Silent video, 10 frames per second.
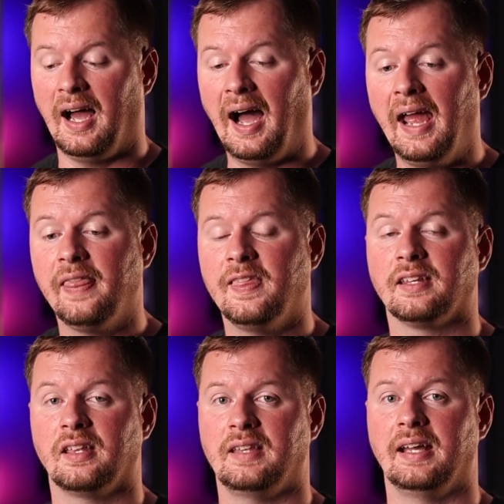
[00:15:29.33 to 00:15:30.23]
I
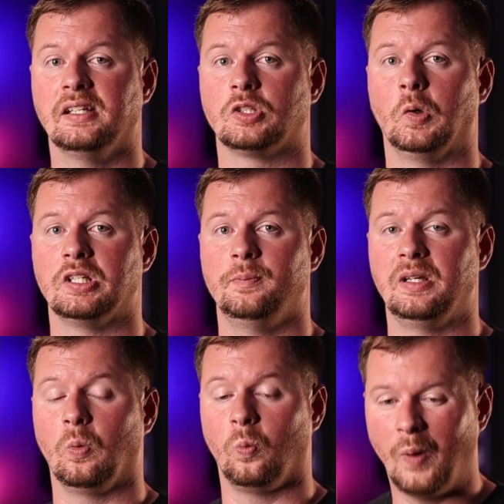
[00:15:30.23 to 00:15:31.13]
think that that is going to
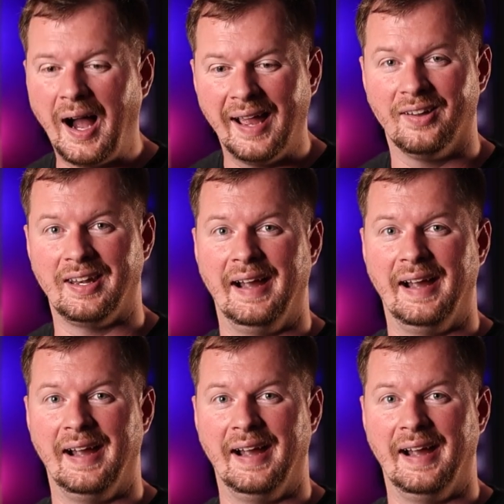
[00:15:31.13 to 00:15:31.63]
be wild.